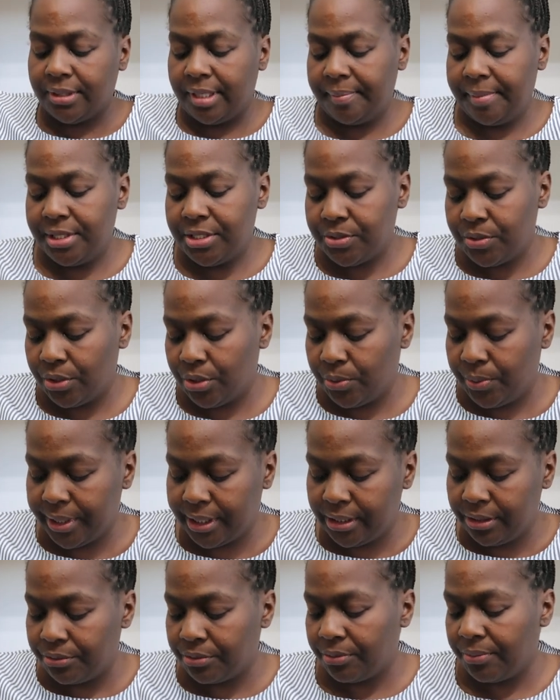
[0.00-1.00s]
Let me do a
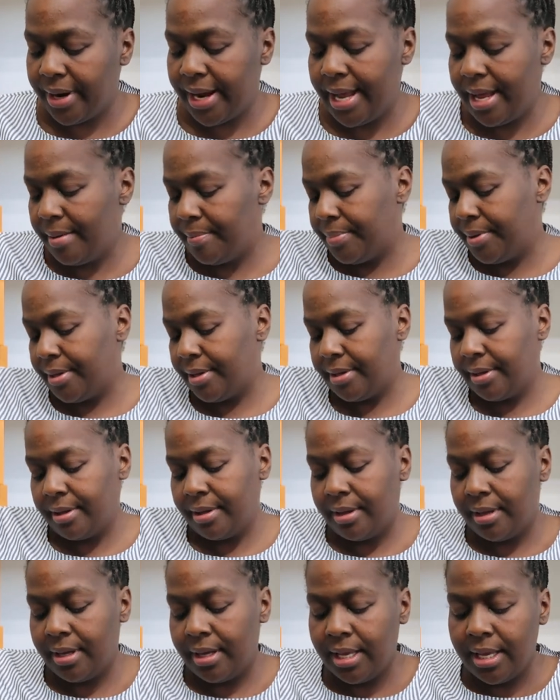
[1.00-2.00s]
quick little wrap,
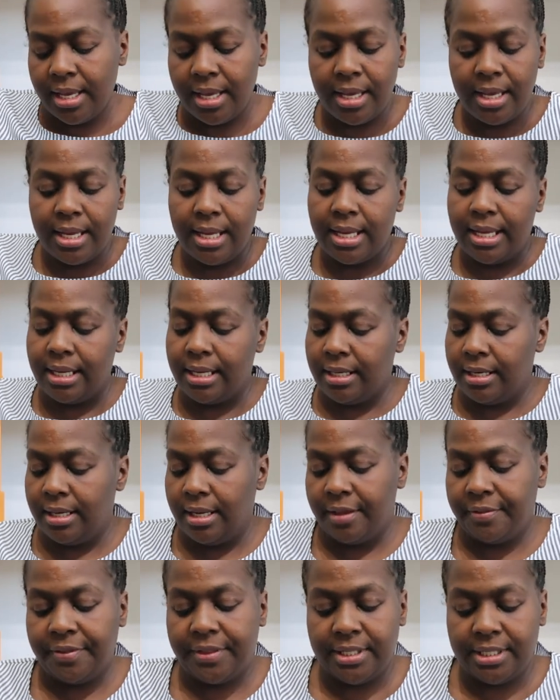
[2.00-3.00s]

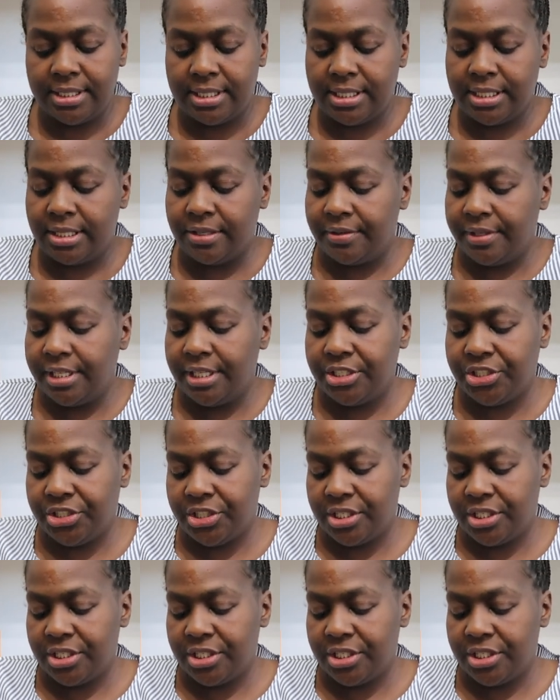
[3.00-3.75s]
nothing serious,